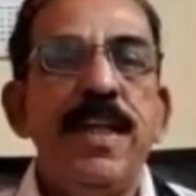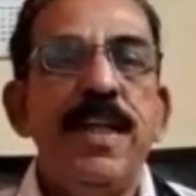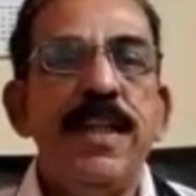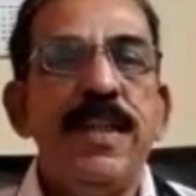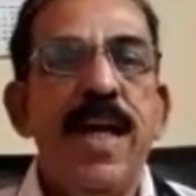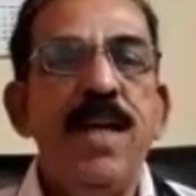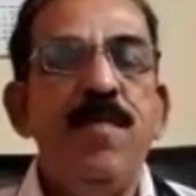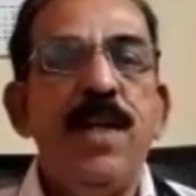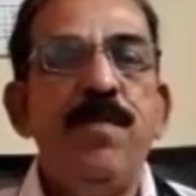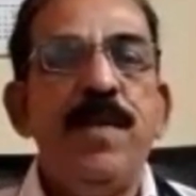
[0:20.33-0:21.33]
that is
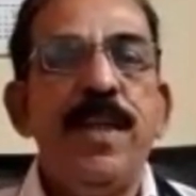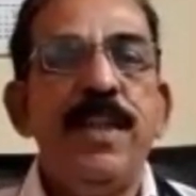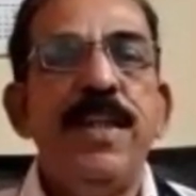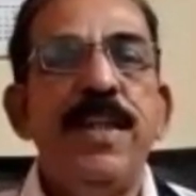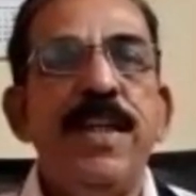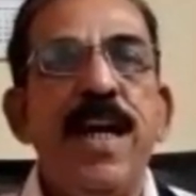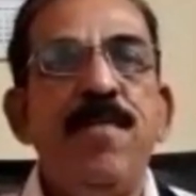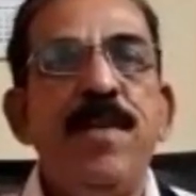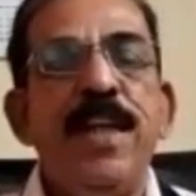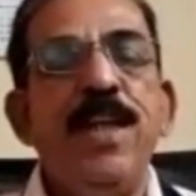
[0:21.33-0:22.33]
high blood pressure in
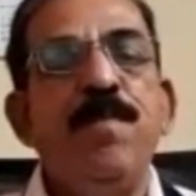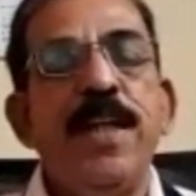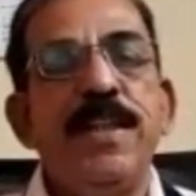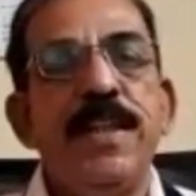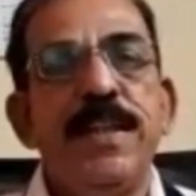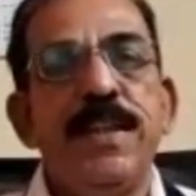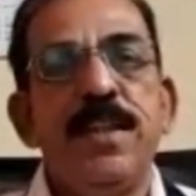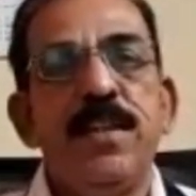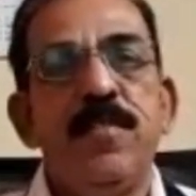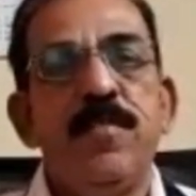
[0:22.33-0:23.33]
diabetic
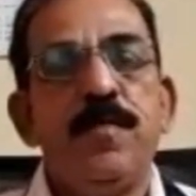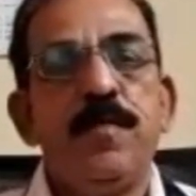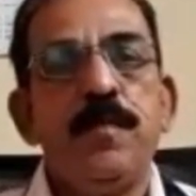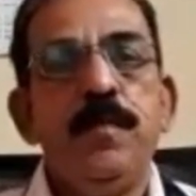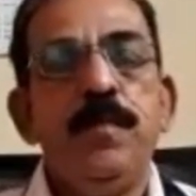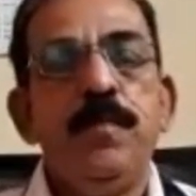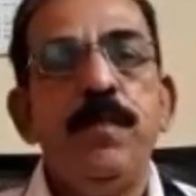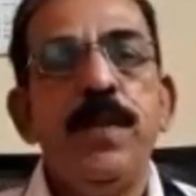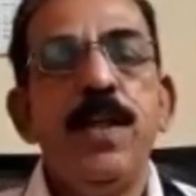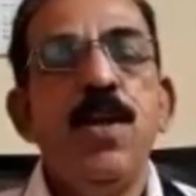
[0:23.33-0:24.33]
patients.
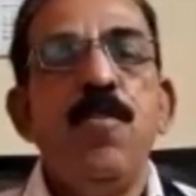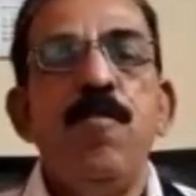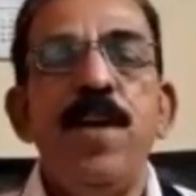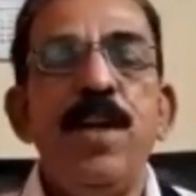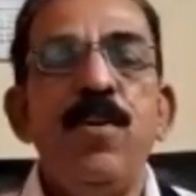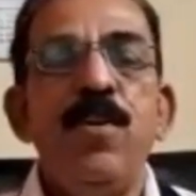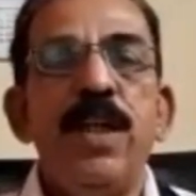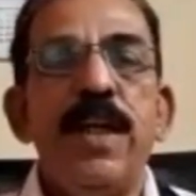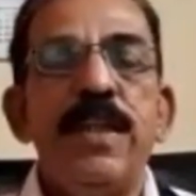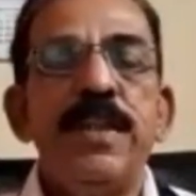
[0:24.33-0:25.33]
We know
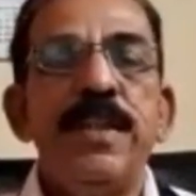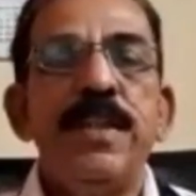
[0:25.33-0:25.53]
that